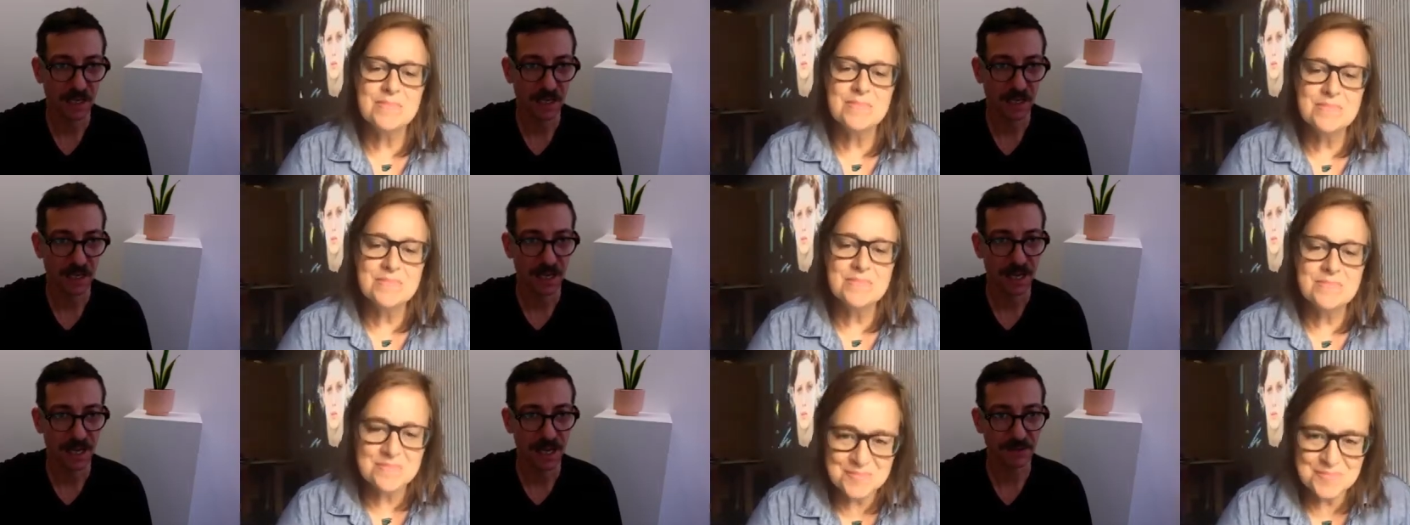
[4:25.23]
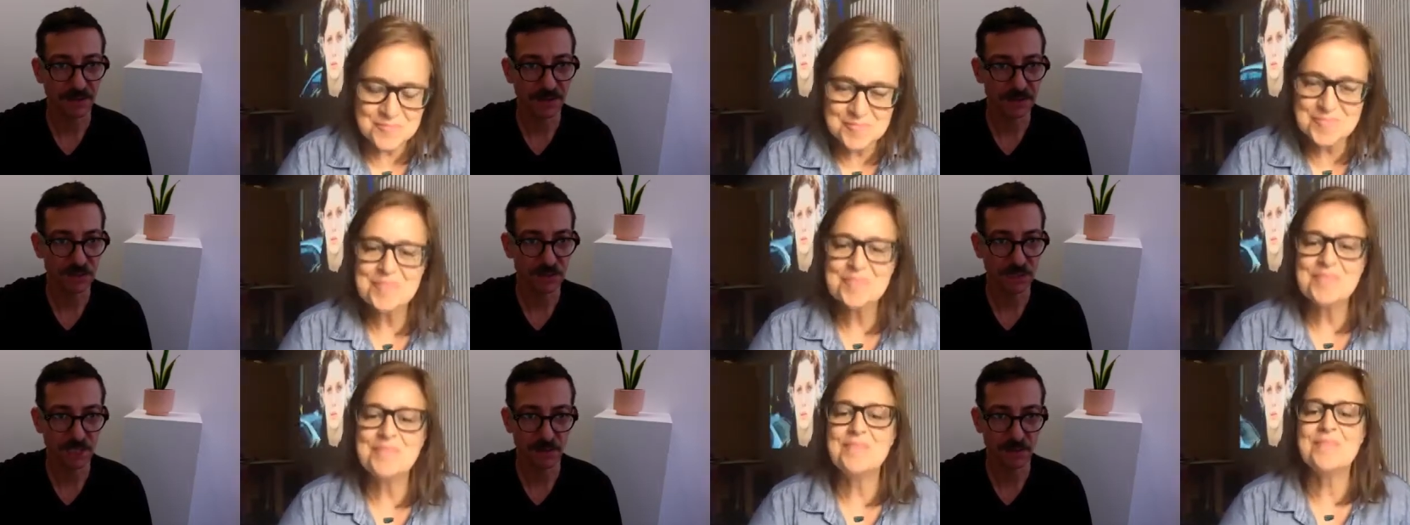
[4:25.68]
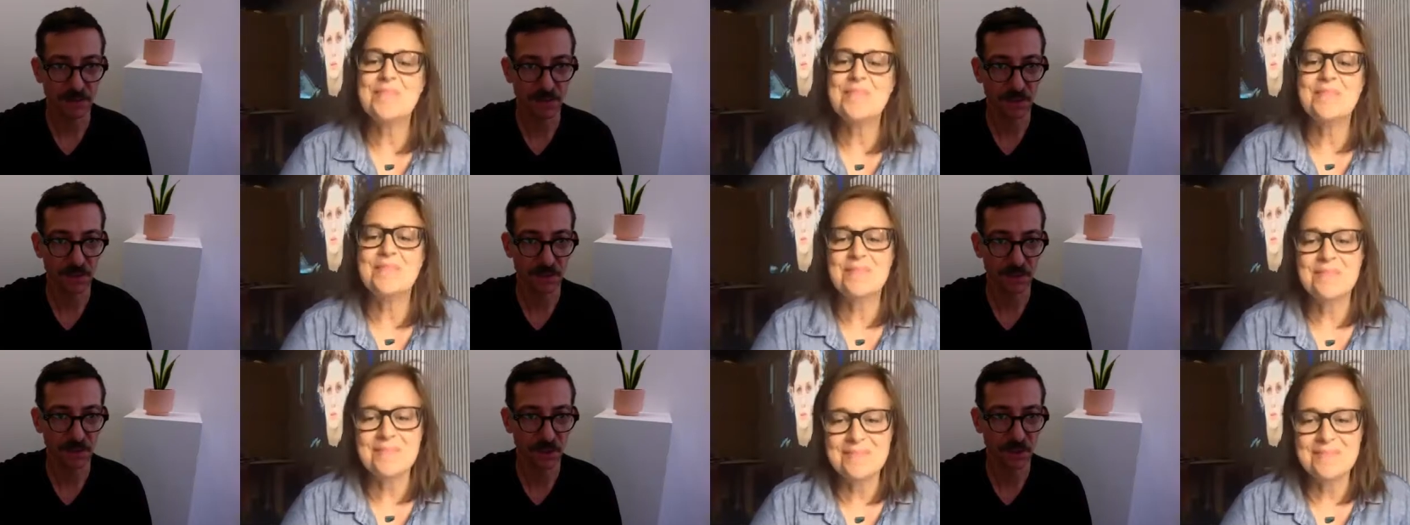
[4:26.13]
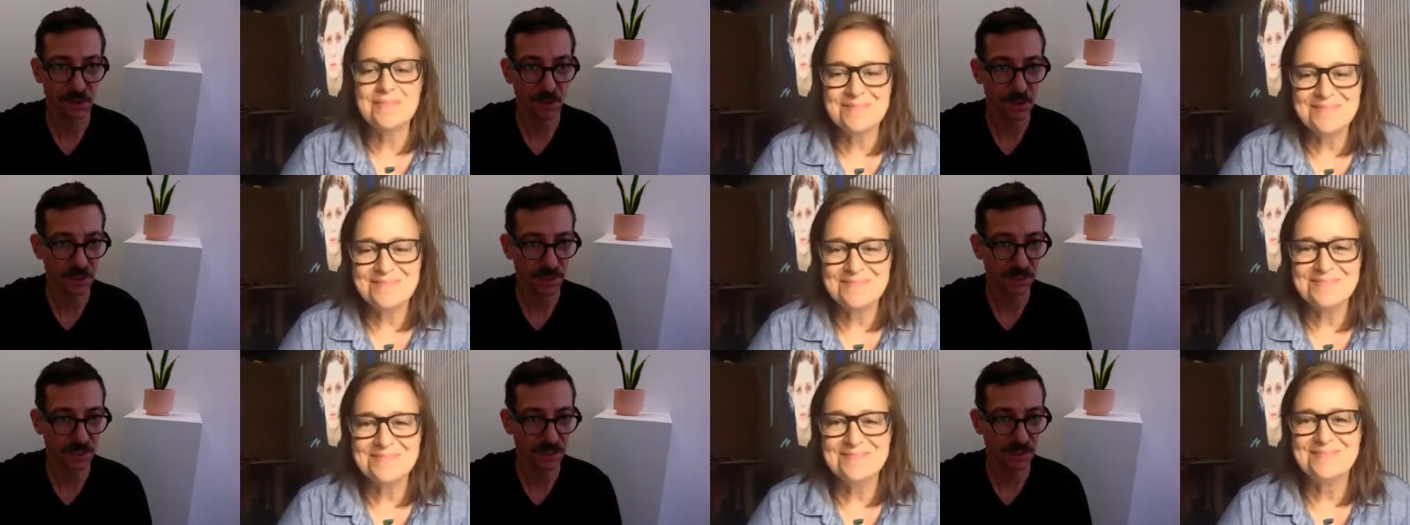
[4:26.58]
Speaker 1: How did you get to New
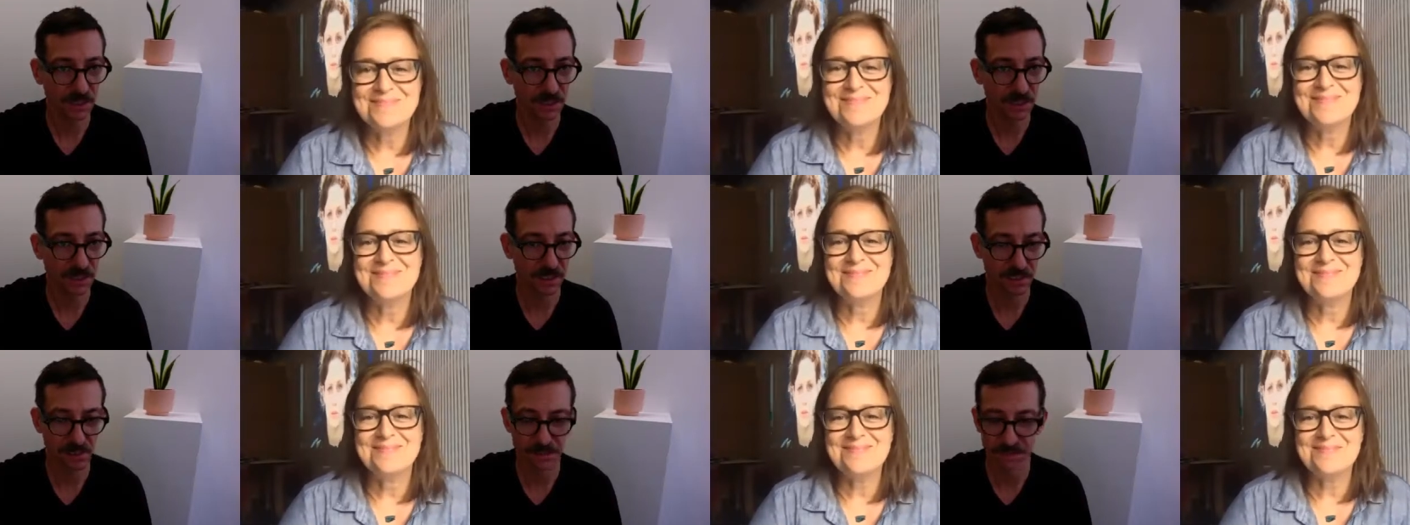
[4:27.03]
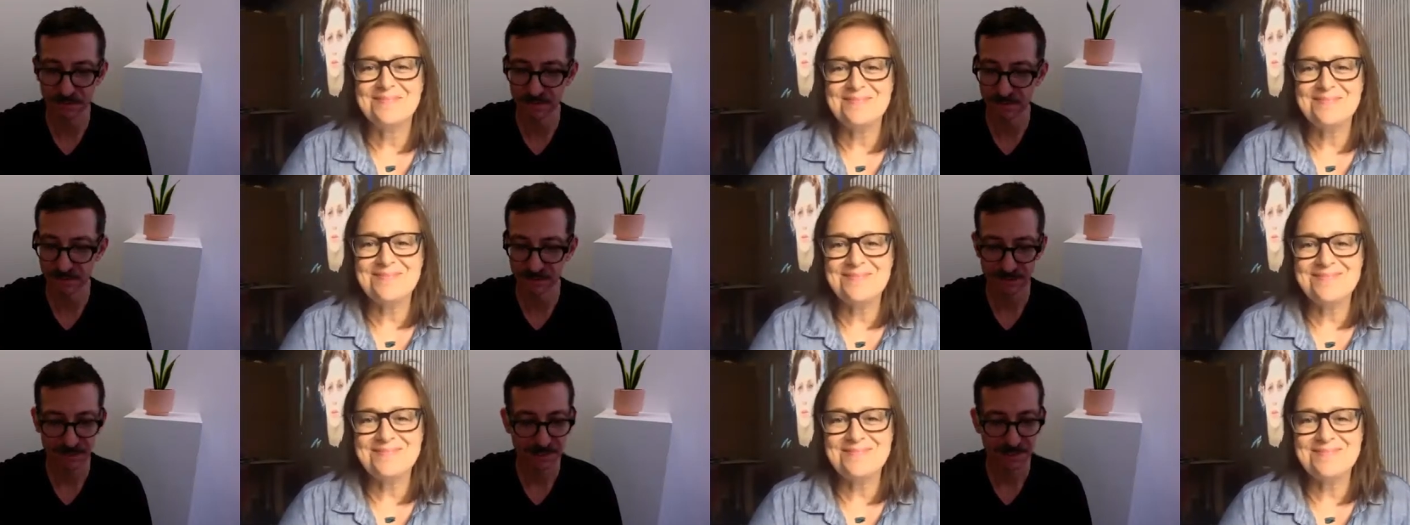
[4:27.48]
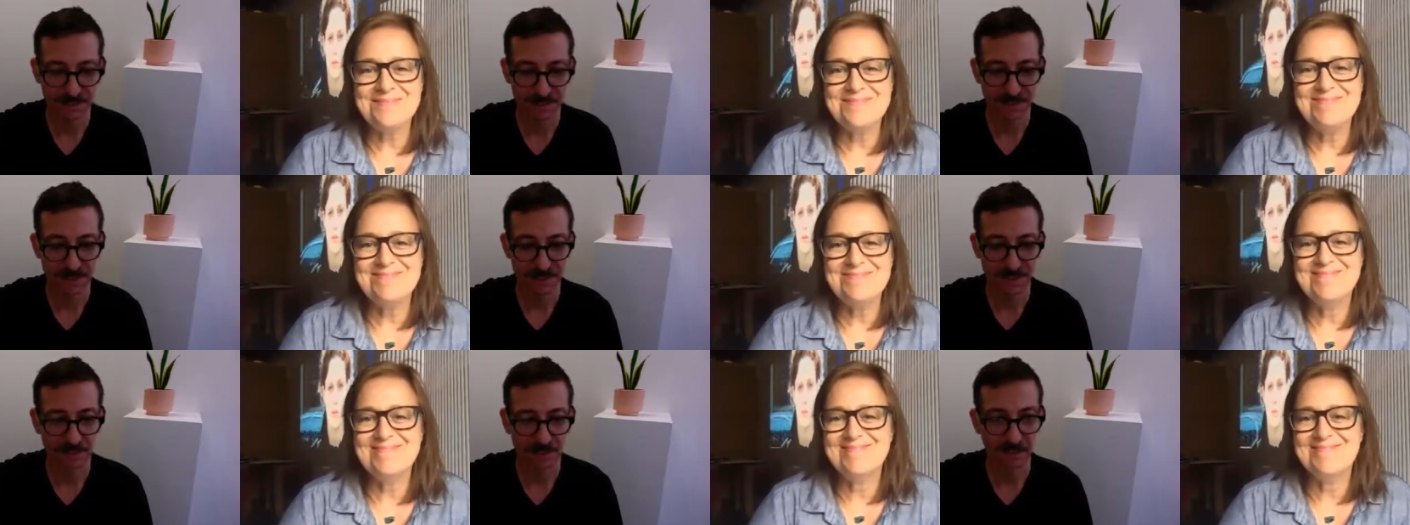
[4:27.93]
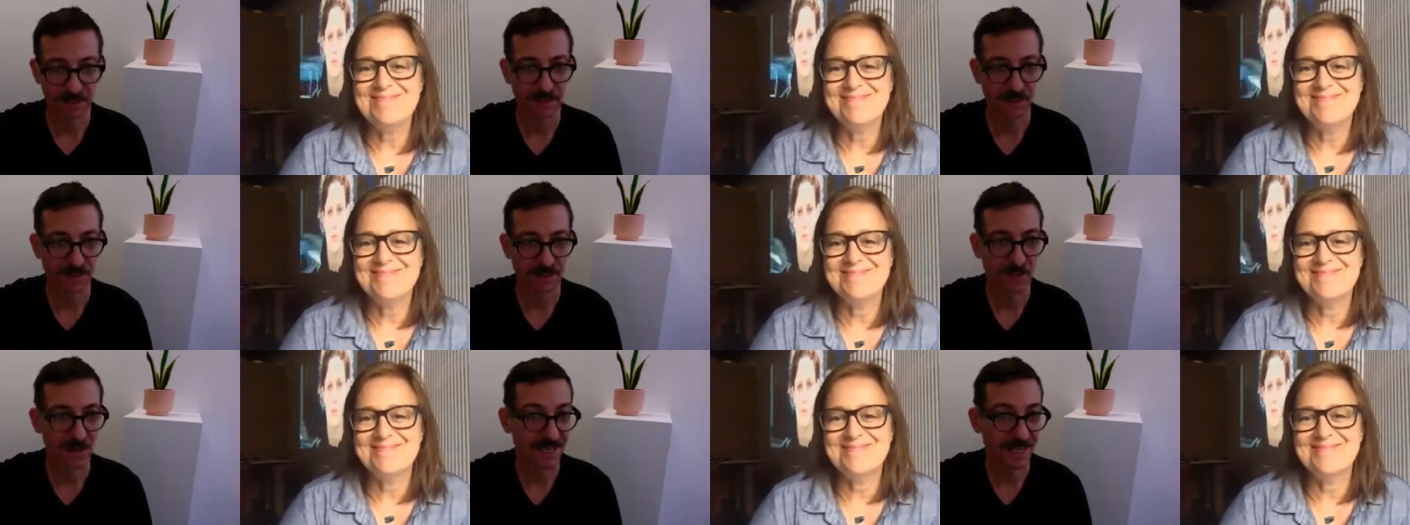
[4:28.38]
York, and
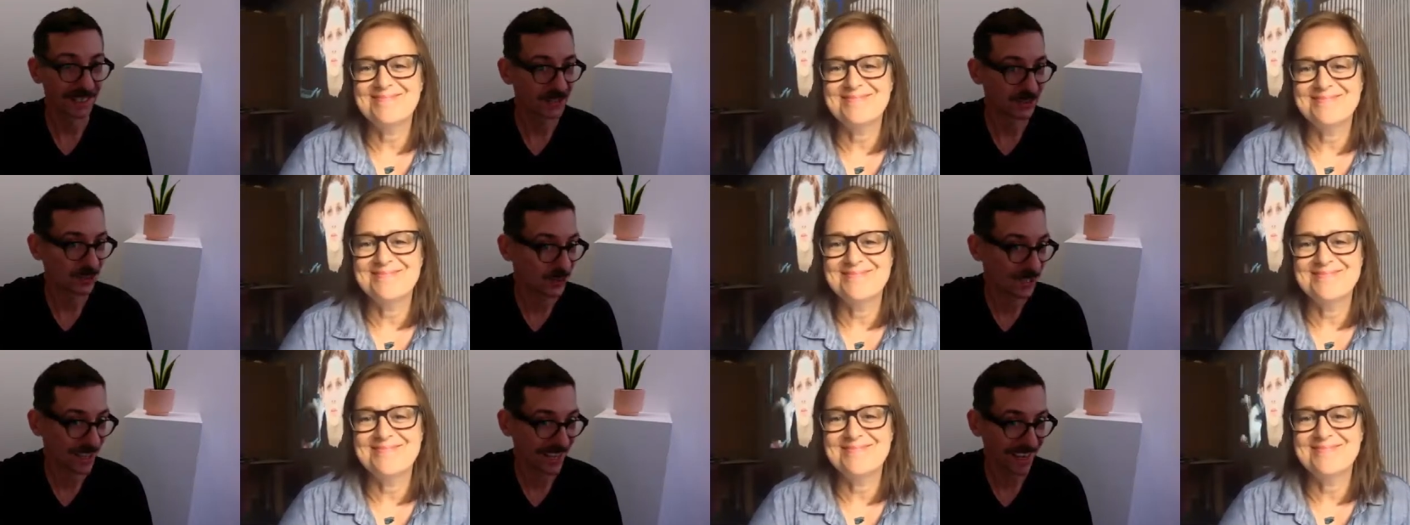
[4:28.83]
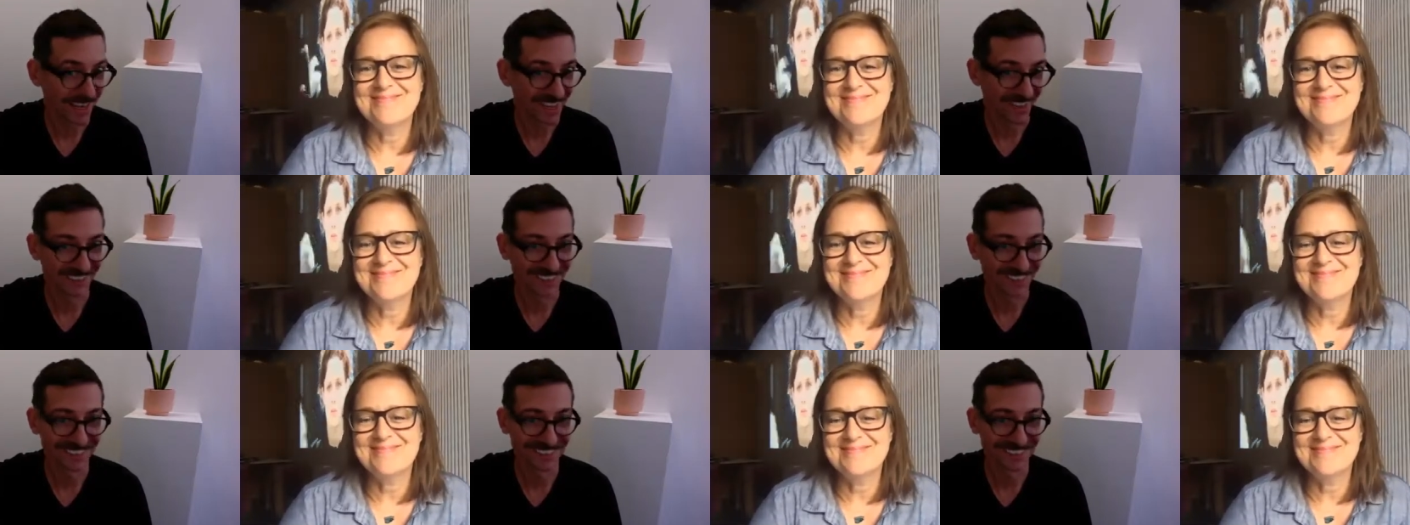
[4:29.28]
why did you stay?